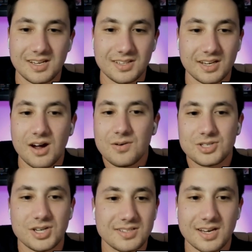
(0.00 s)
like, oh,
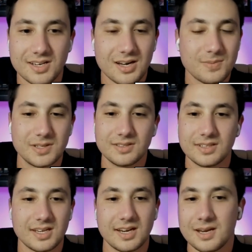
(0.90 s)
should I sign up and
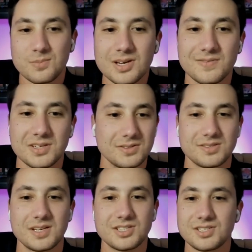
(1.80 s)
can I get a preview? And so
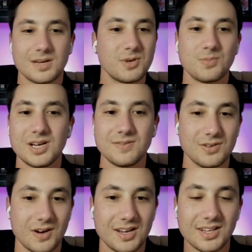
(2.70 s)
I just sent him a preview,
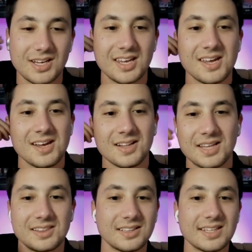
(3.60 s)
right?
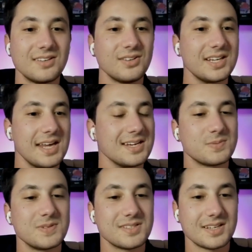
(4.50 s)
Like the little
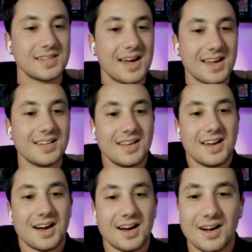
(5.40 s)
engagements like that
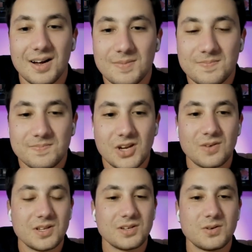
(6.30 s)
are
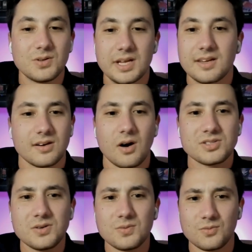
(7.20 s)
really cool. Like
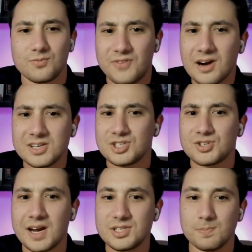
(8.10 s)
also very
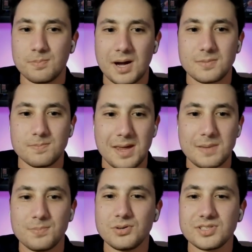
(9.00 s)
strange. Mike
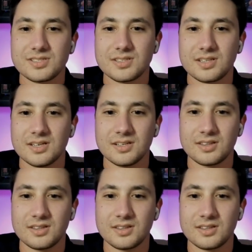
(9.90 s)
Maples, the